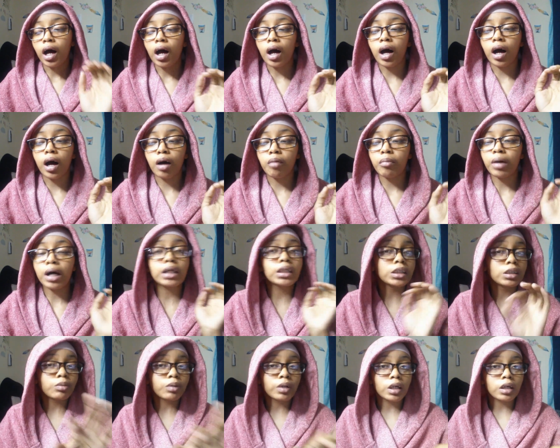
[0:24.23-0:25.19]
um, I
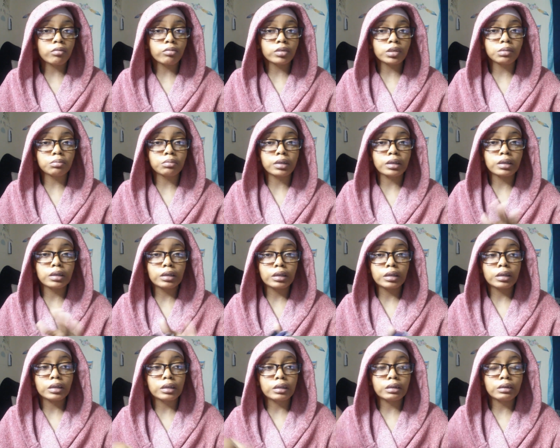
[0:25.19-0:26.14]
just want to give you some,
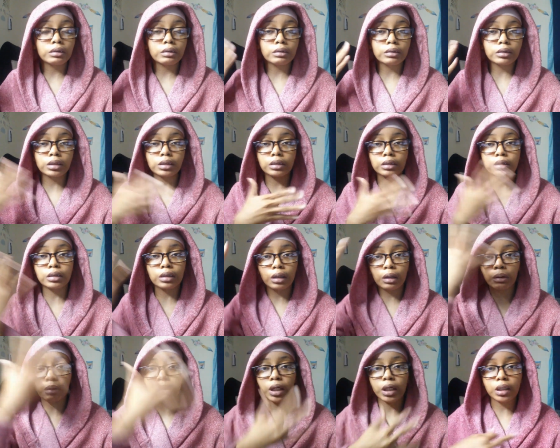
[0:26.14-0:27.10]
uh, just
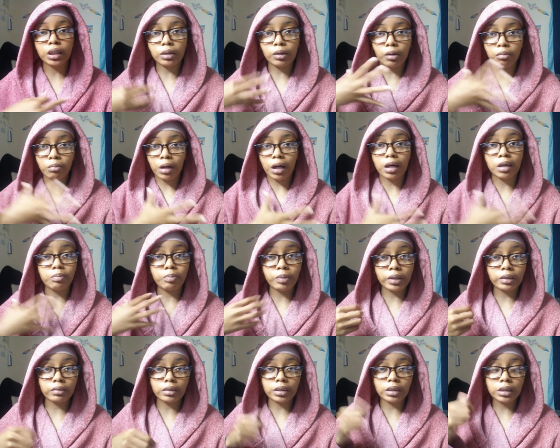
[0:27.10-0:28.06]
a quick on my
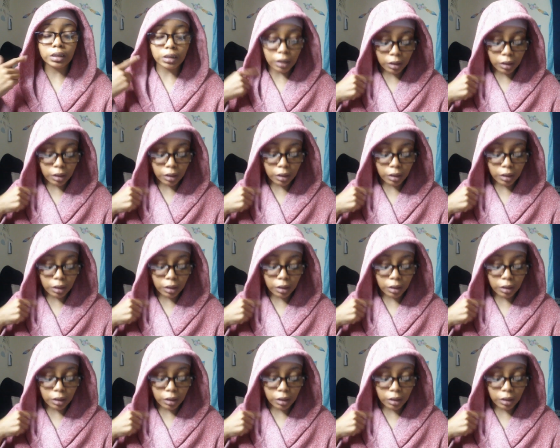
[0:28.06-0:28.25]
appearance.